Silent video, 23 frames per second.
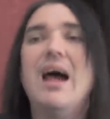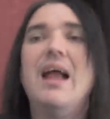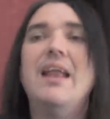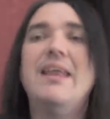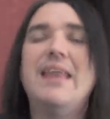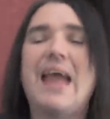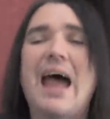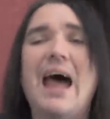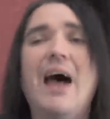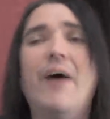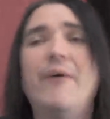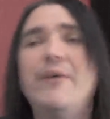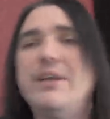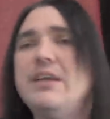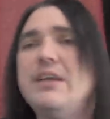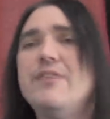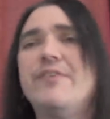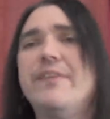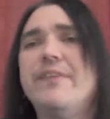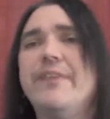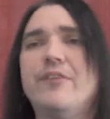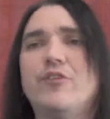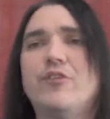Now
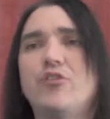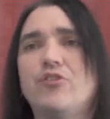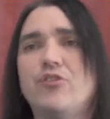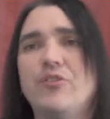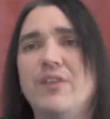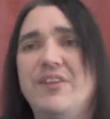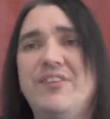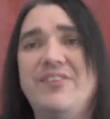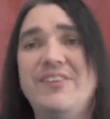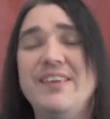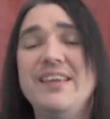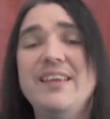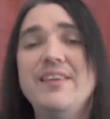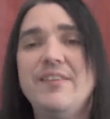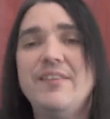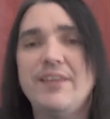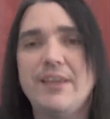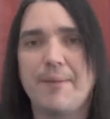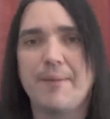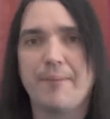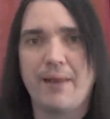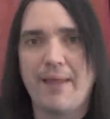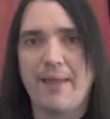even the
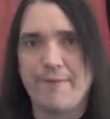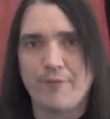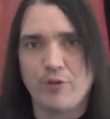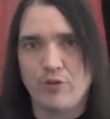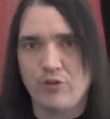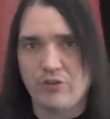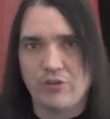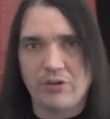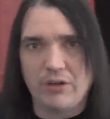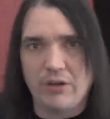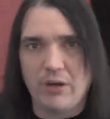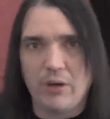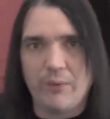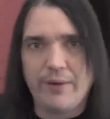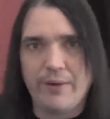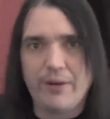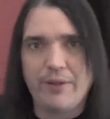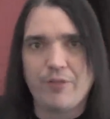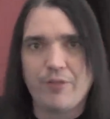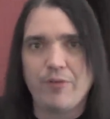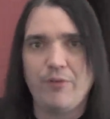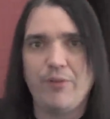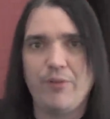cesium levels are
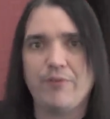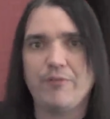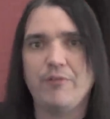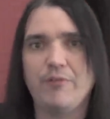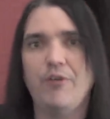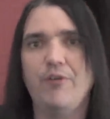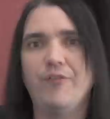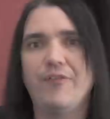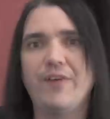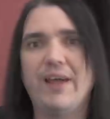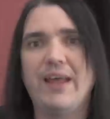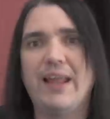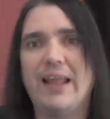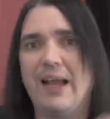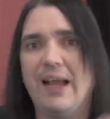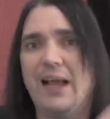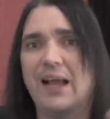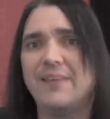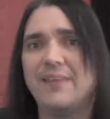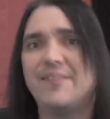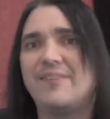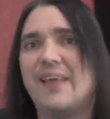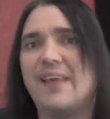going through the roof. And I
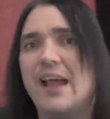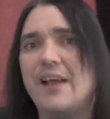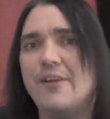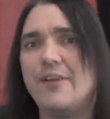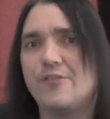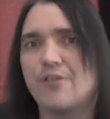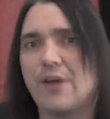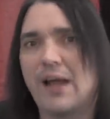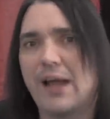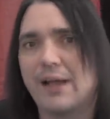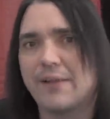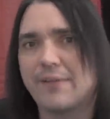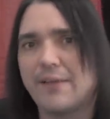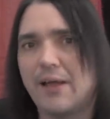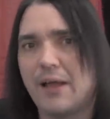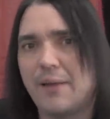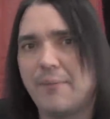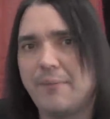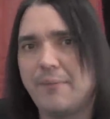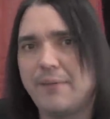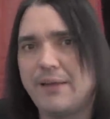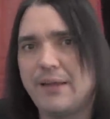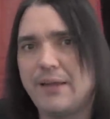got sidetracked
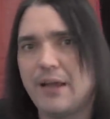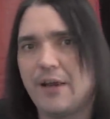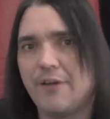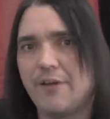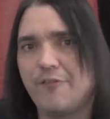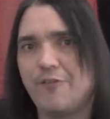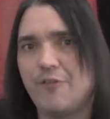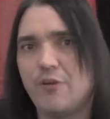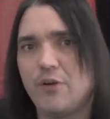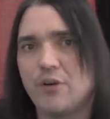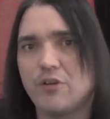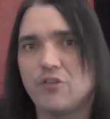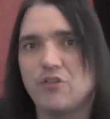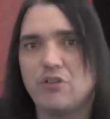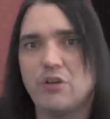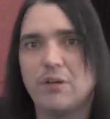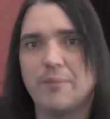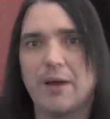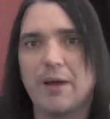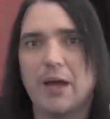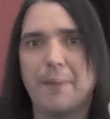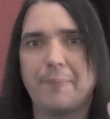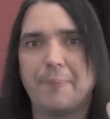on the
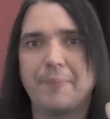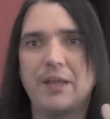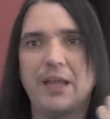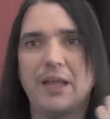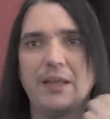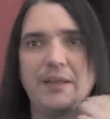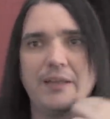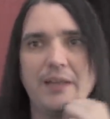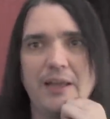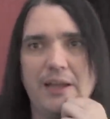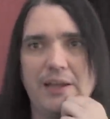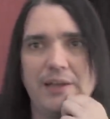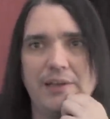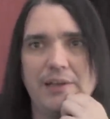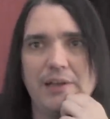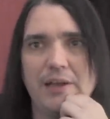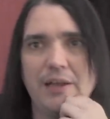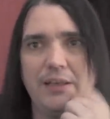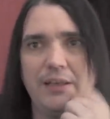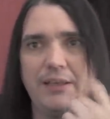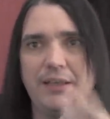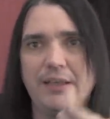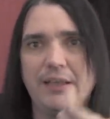Fukushima update,
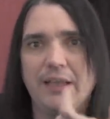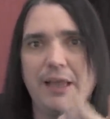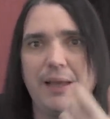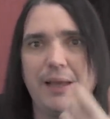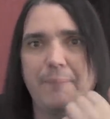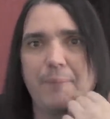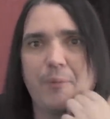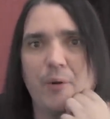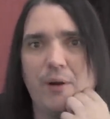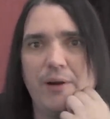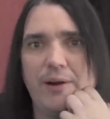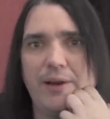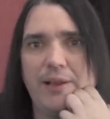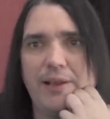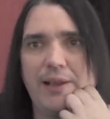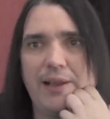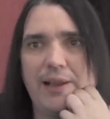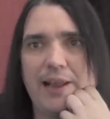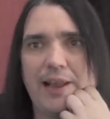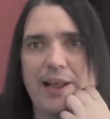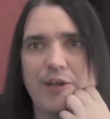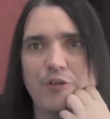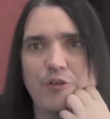and D-Lake pointed
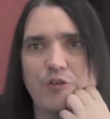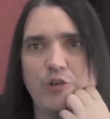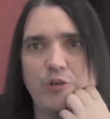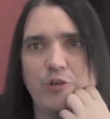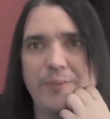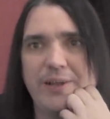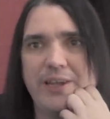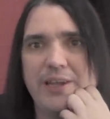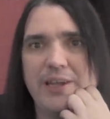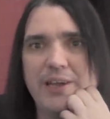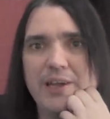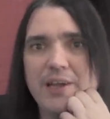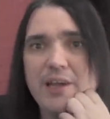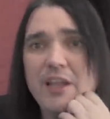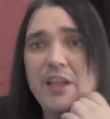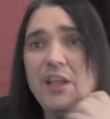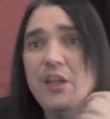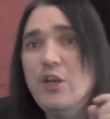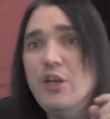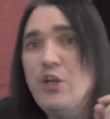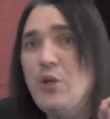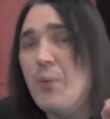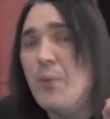it out to me.
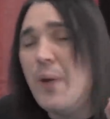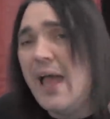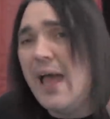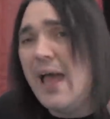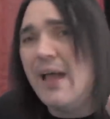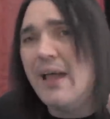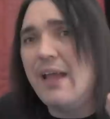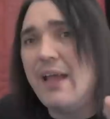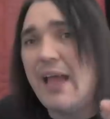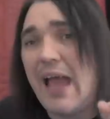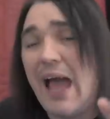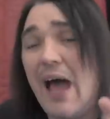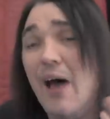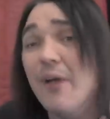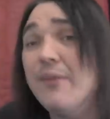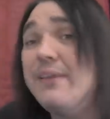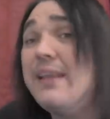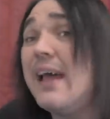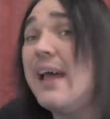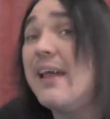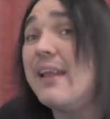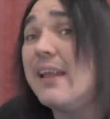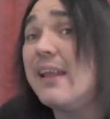How
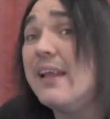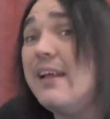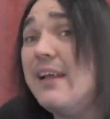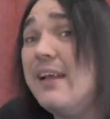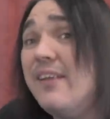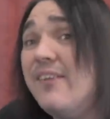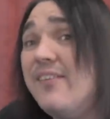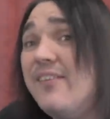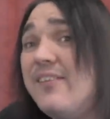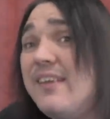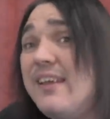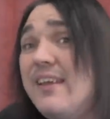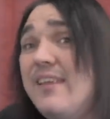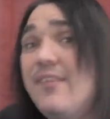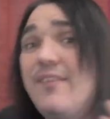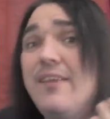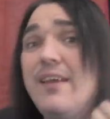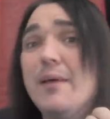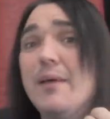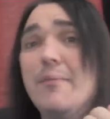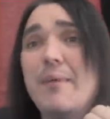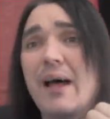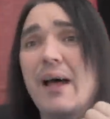deadly is
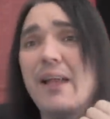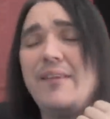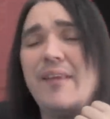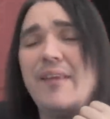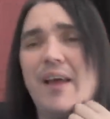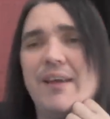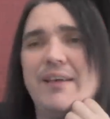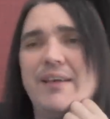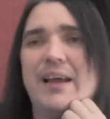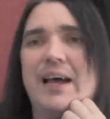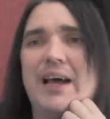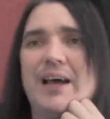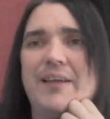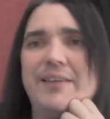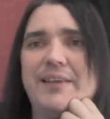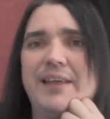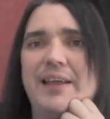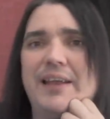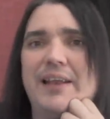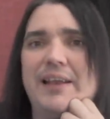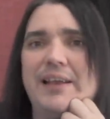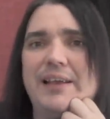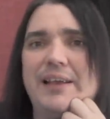cesium? I'll tell you how
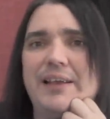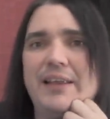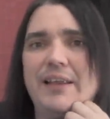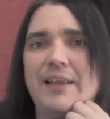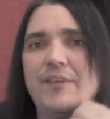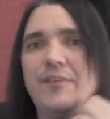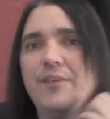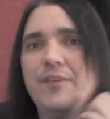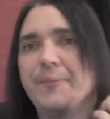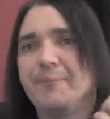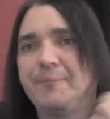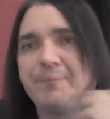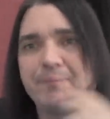deadly it is.